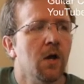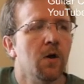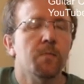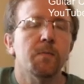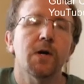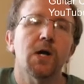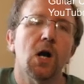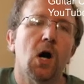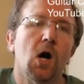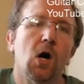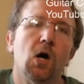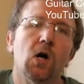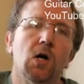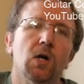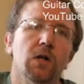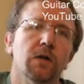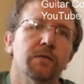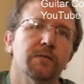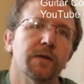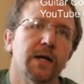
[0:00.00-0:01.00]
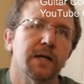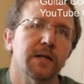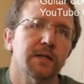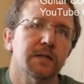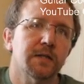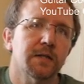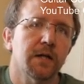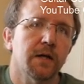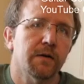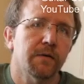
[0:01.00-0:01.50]
But all of that
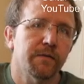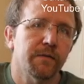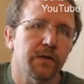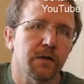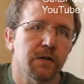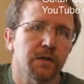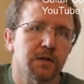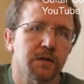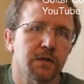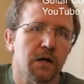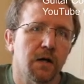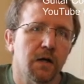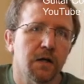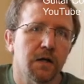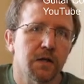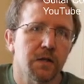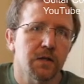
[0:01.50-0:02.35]
stuff is on